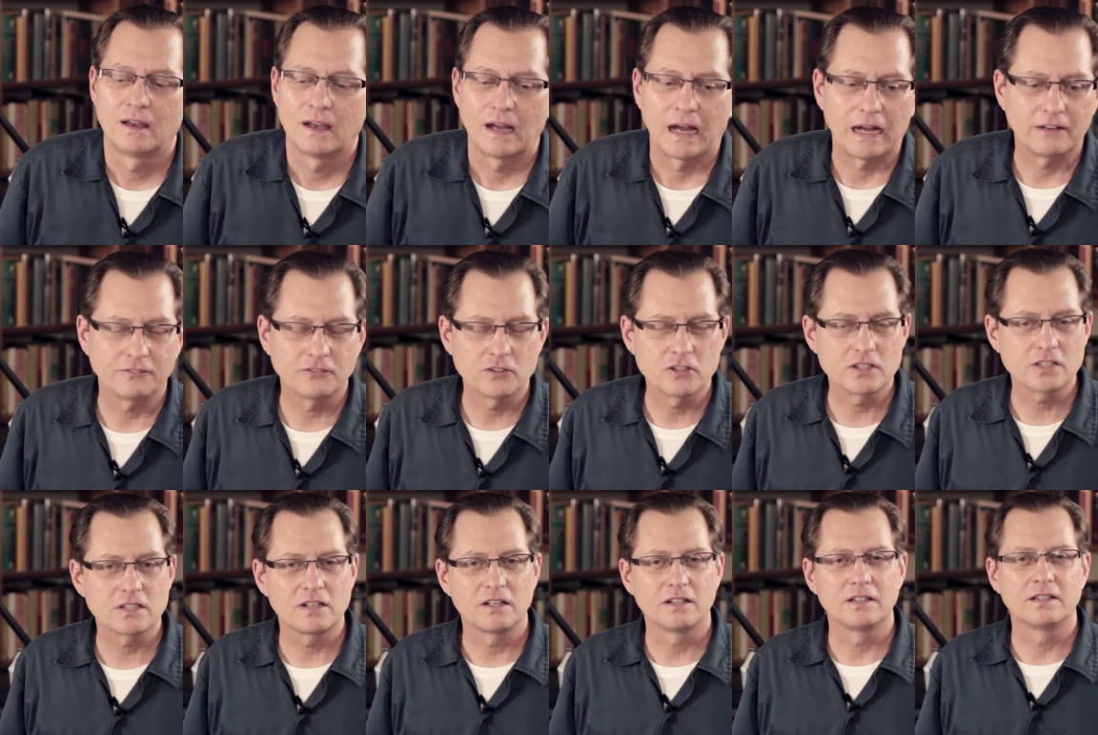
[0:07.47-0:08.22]
I
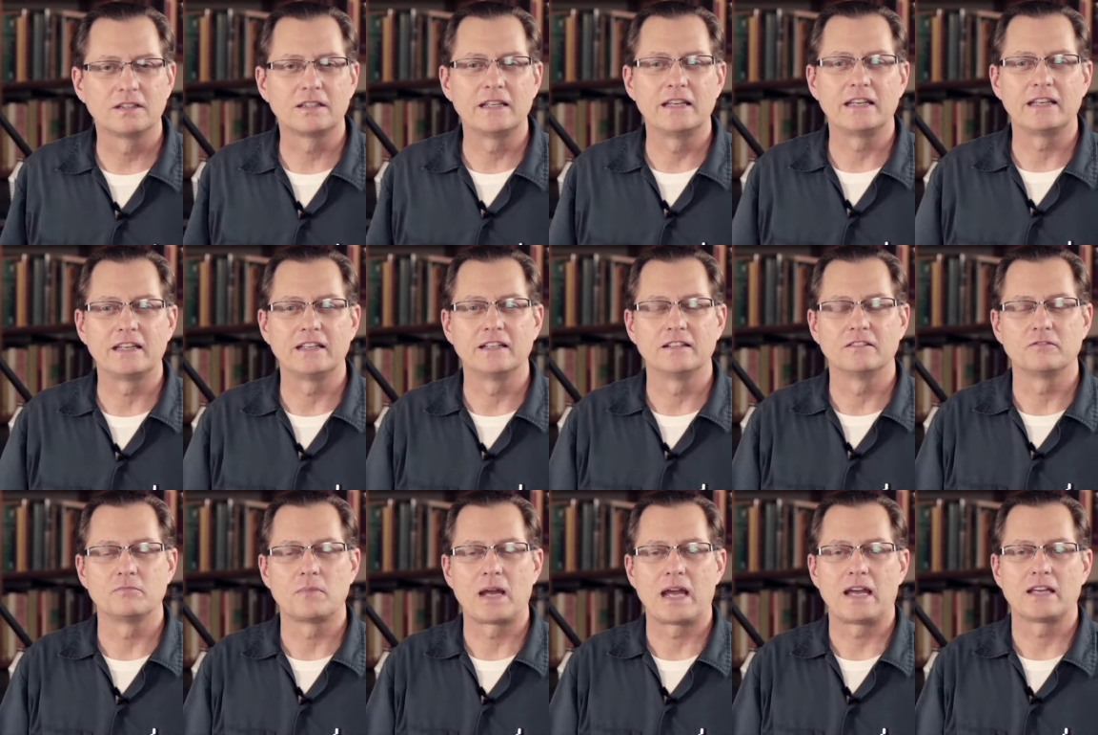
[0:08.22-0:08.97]
first started thinking
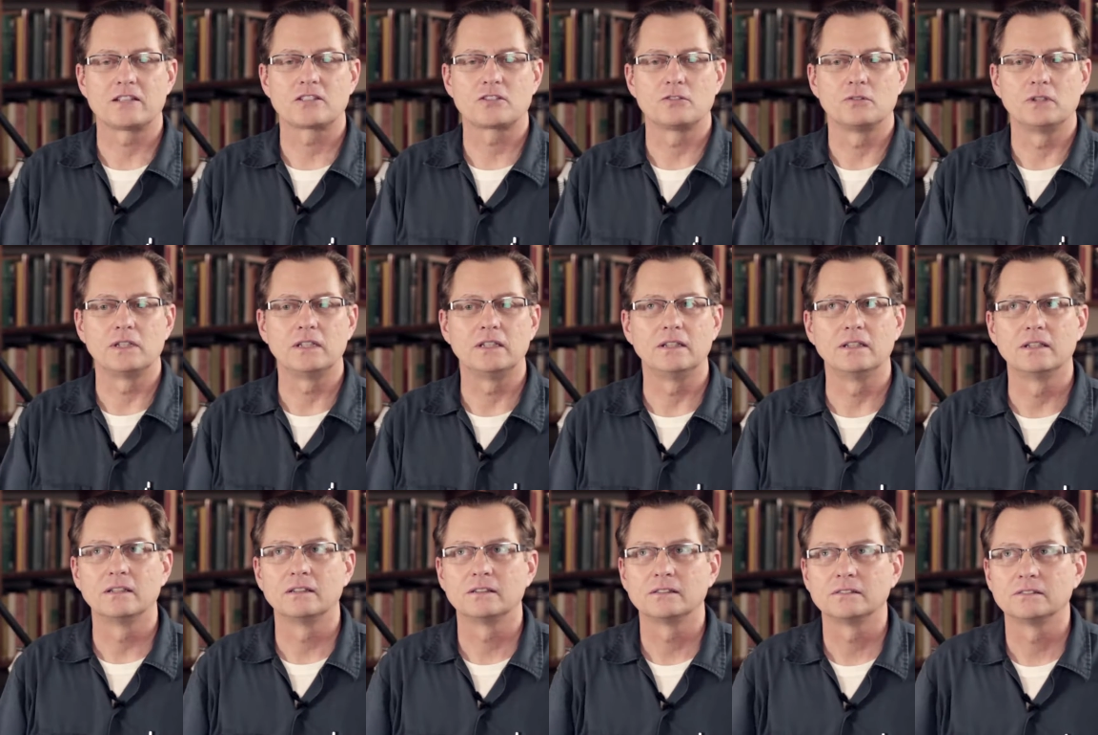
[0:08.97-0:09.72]
of mastery
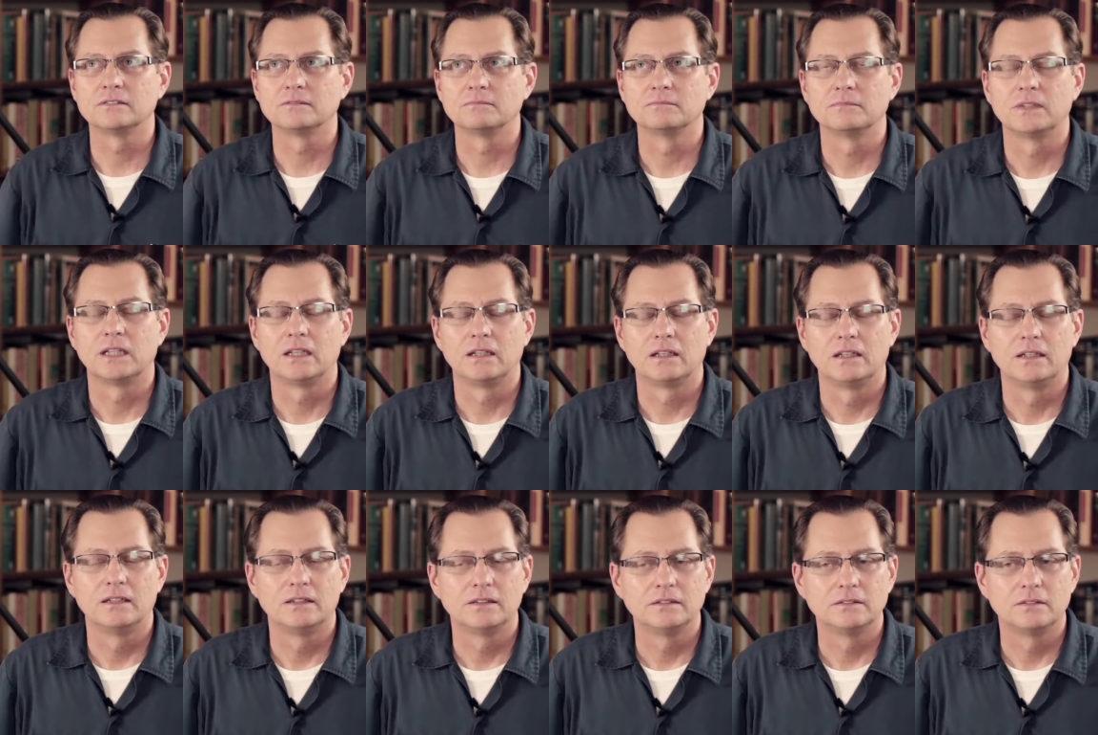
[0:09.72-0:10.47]

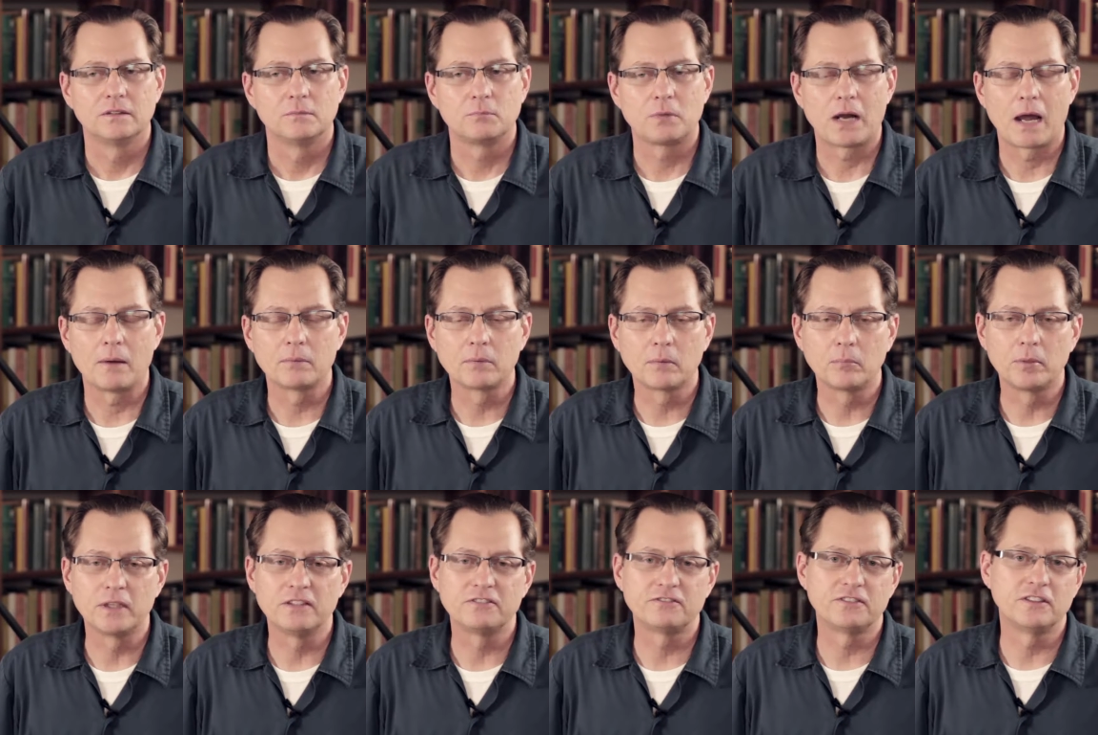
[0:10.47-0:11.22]

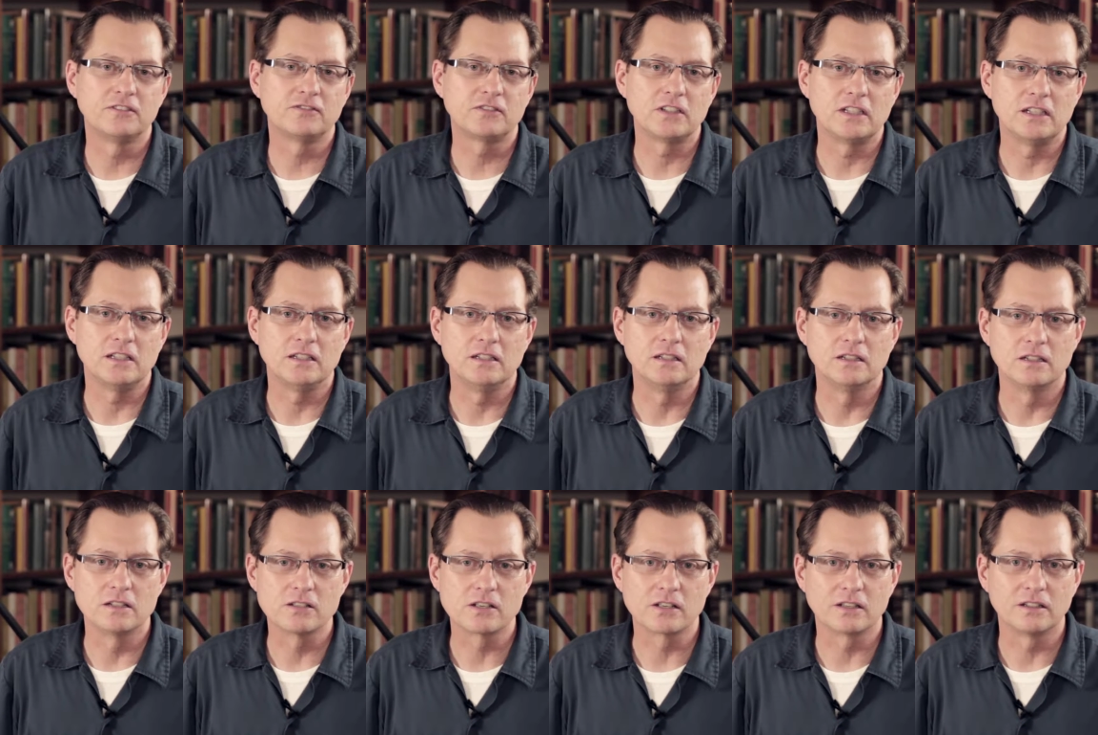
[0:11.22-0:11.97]
probably 15
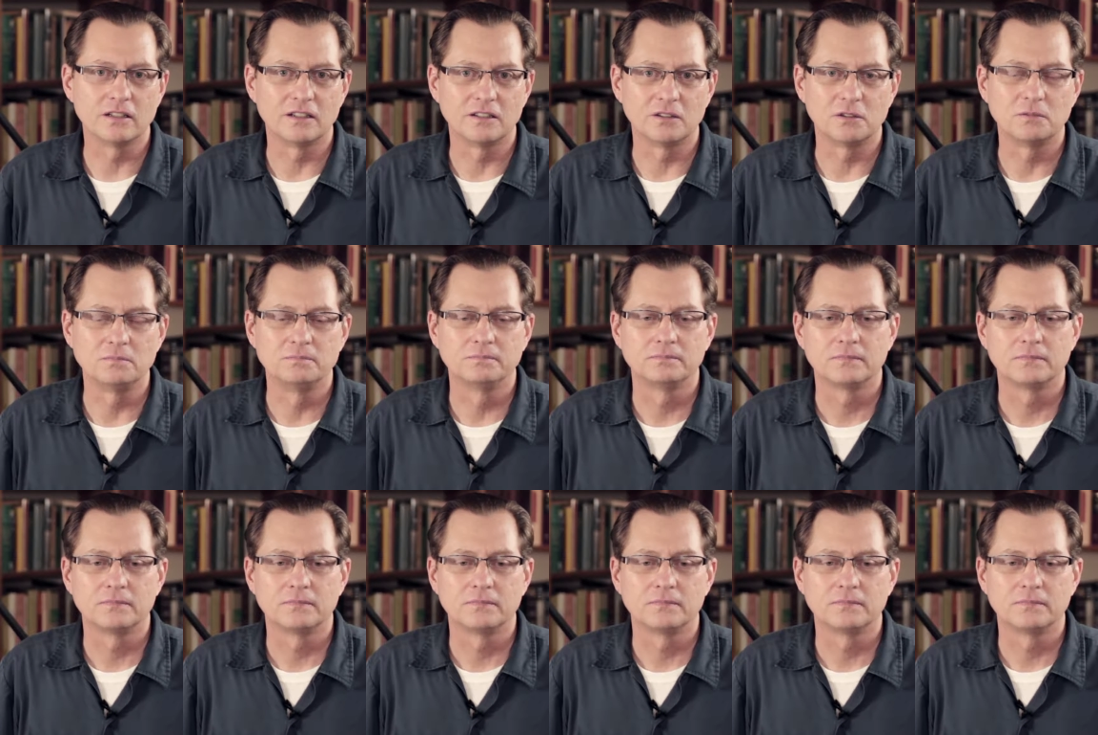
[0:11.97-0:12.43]
years ago.